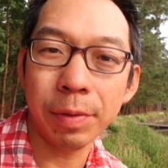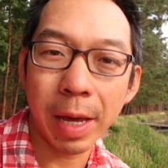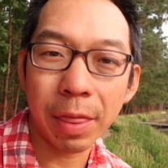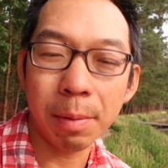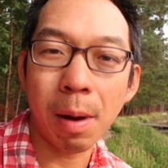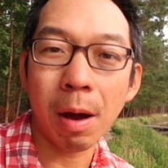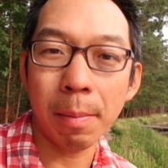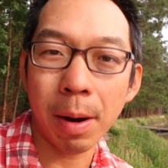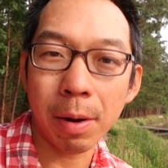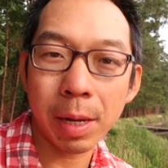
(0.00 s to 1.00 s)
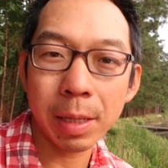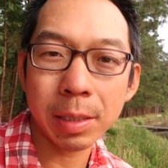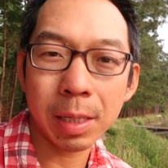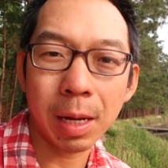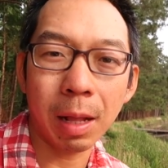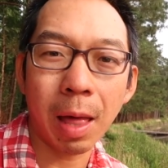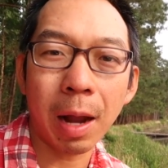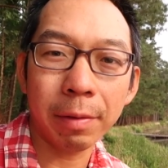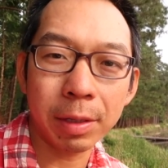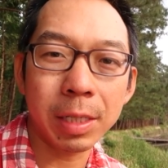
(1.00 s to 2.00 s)
death among Americans. A
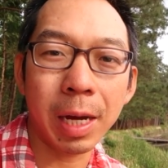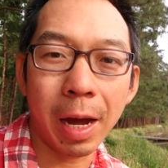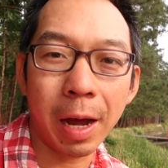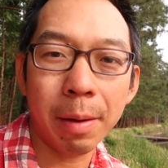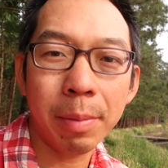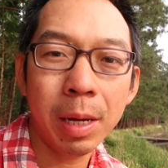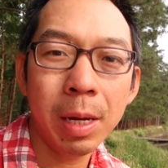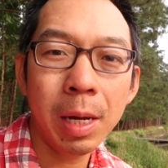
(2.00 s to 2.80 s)
lot of the time,